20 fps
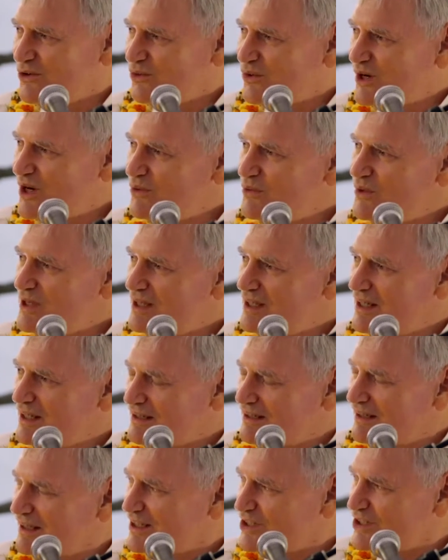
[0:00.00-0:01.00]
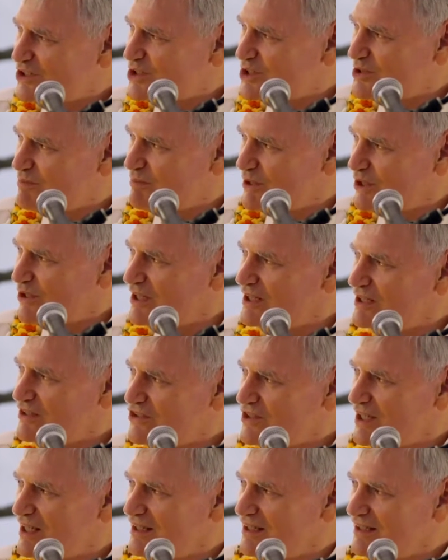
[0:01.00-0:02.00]
where we are
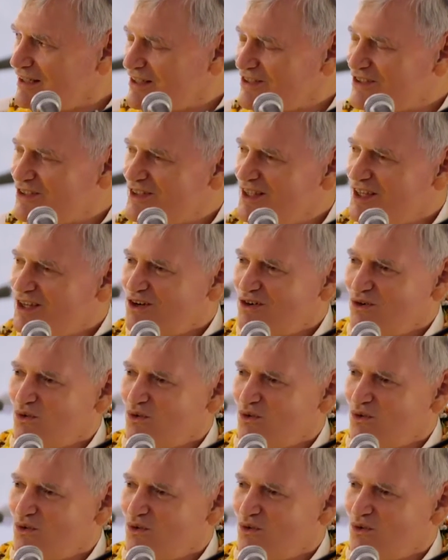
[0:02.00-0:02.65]
experiencing this